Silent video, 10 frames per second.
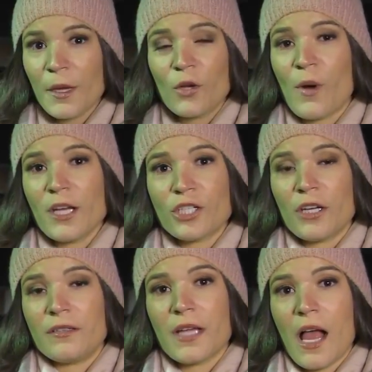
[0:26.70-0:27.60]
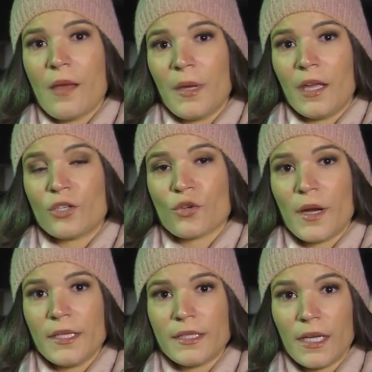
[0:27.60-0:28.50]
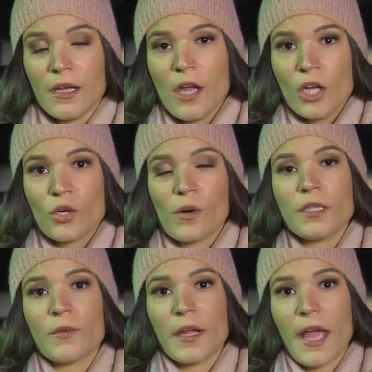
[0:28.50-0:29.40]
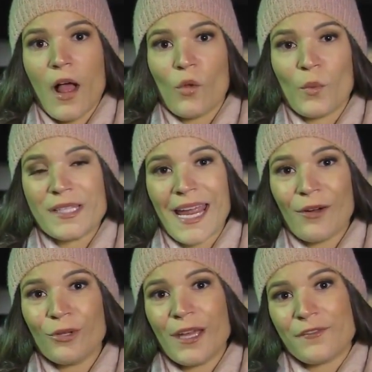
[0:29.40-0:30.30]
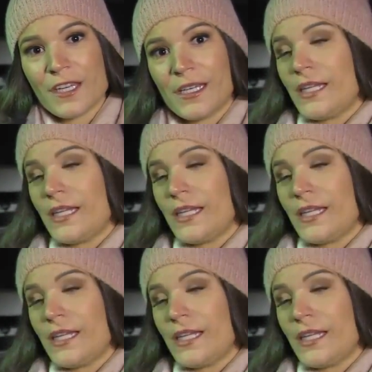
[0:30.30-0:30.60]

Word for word: big question, Tom and Tracy. Torres Rangel was airlifted